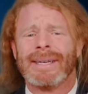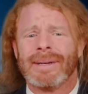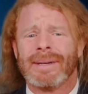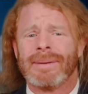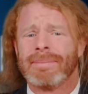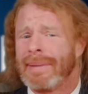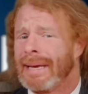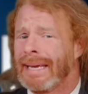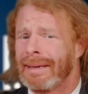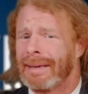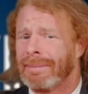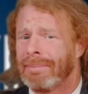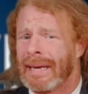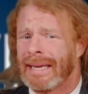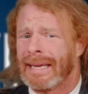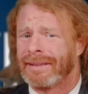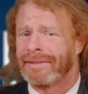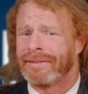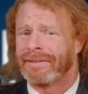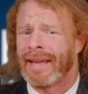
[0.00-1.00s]
make it
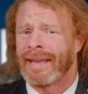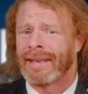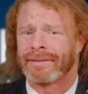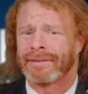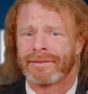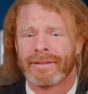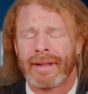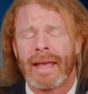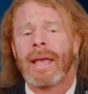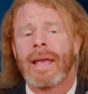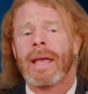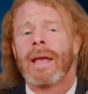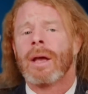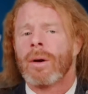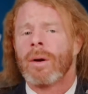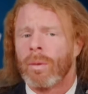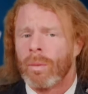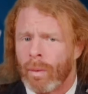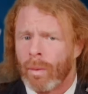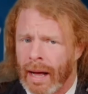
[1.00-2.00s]
make sense. No, it
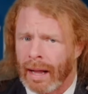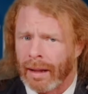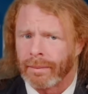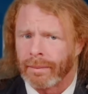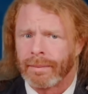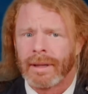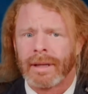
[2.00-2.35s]
doesn't. Well,